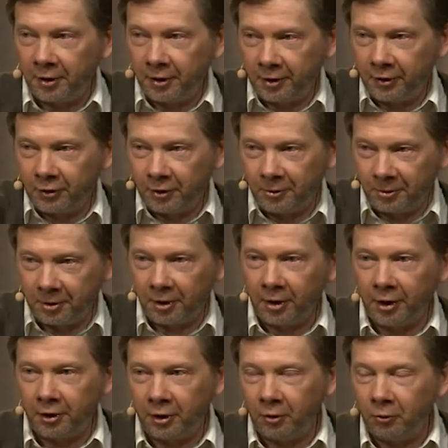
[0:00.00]
is looking
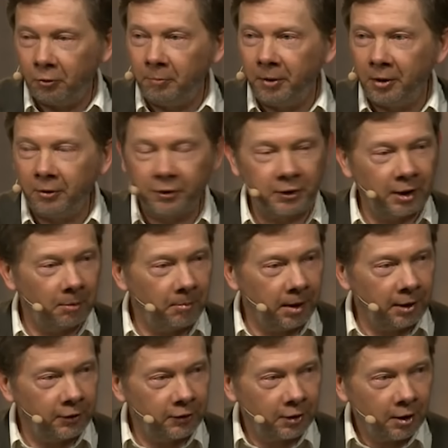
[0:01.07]
at you because that
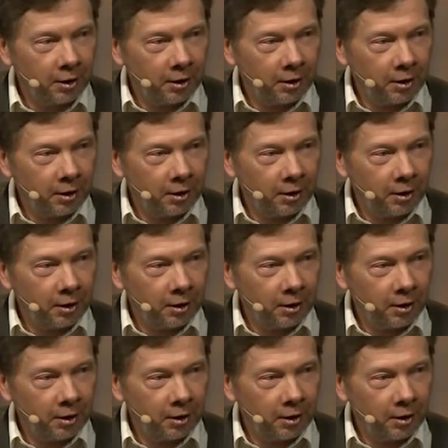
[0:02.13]
means